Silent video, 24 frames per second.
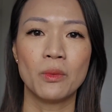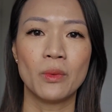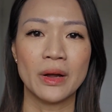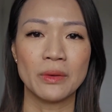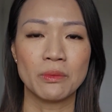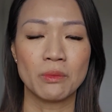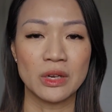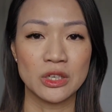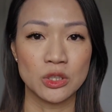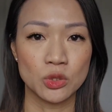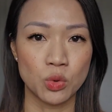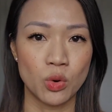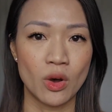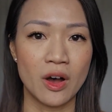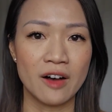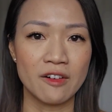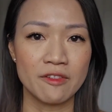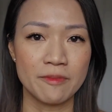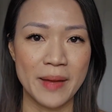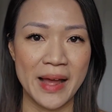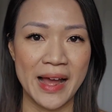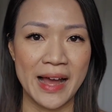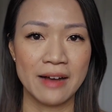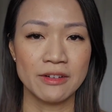
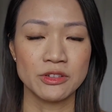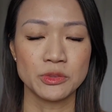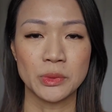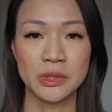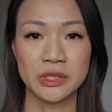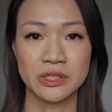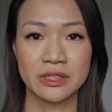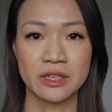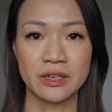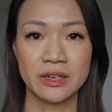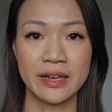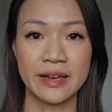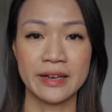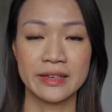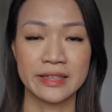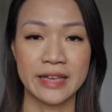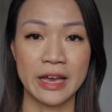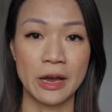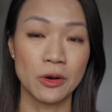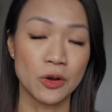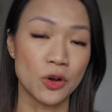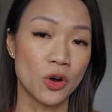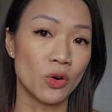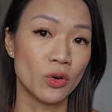12 pounds was
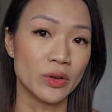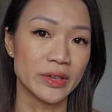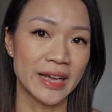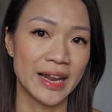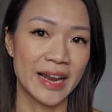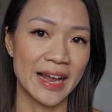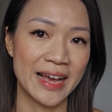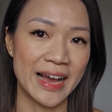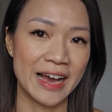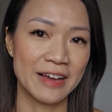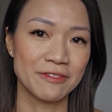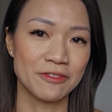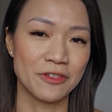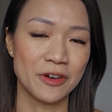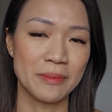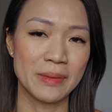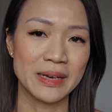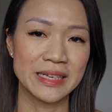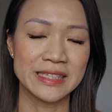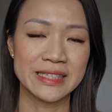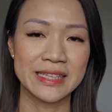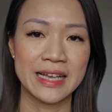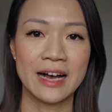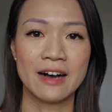the goal that I had for
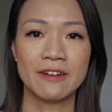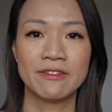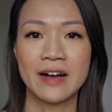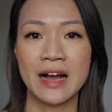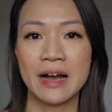myself.